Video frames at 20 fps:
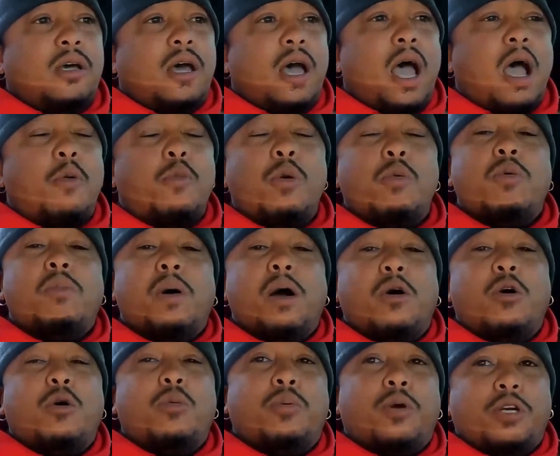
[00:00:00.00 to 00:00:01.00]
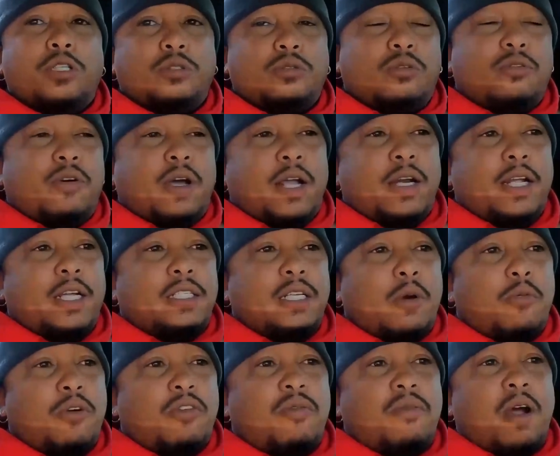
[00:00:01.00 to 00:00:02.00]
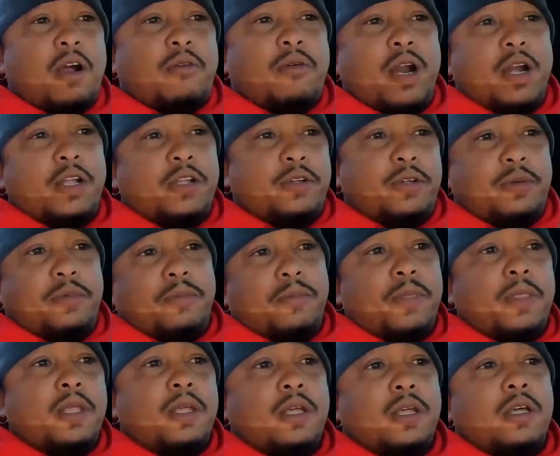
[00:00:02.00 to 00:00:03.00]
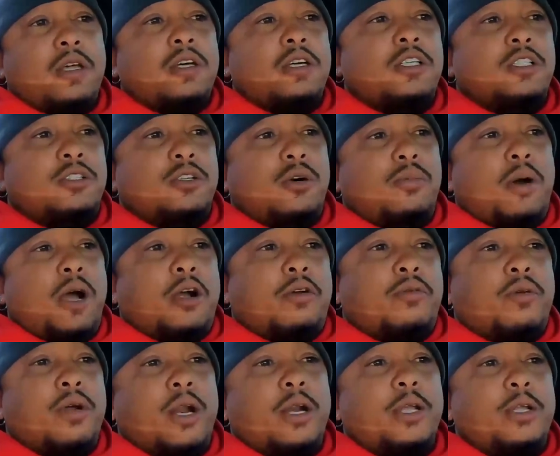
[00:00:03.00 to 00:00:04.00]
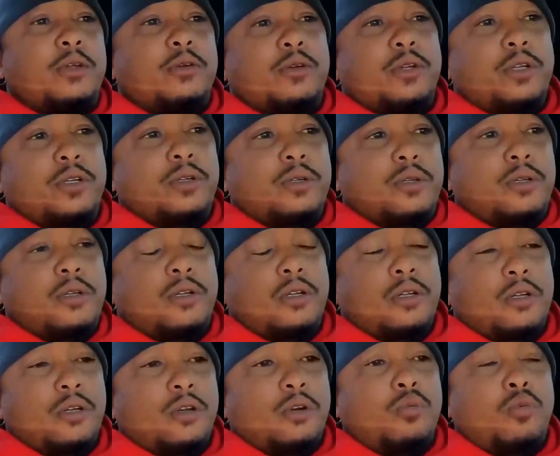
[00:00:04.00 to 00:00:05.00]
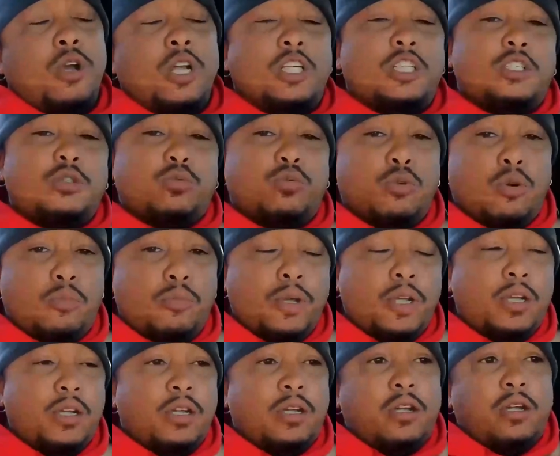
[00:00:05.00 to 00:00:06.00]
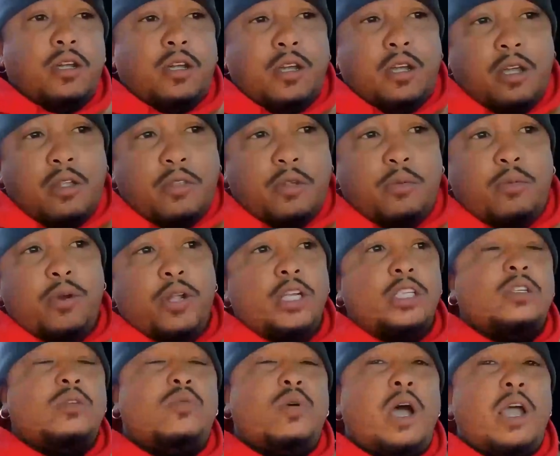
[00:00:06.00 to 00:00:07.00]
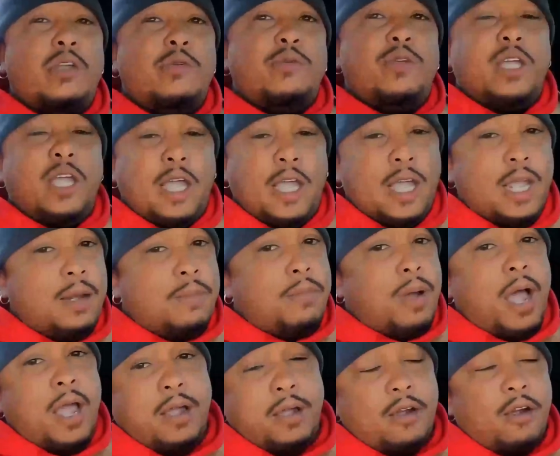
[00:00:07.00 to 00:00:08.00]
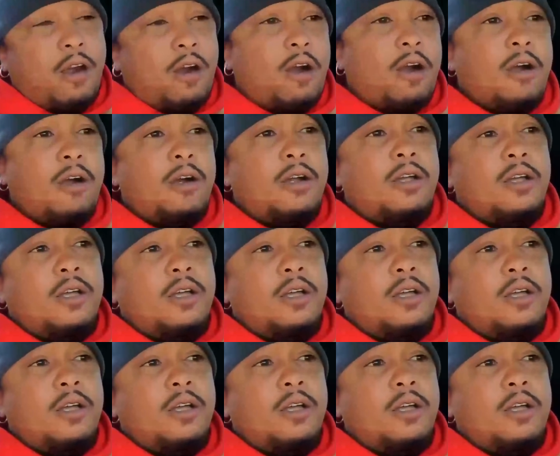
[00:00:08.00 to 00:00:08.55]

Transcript: I went with my own personal finance. I went for my credit union. So my credit union, which will be the reason why you can buy a car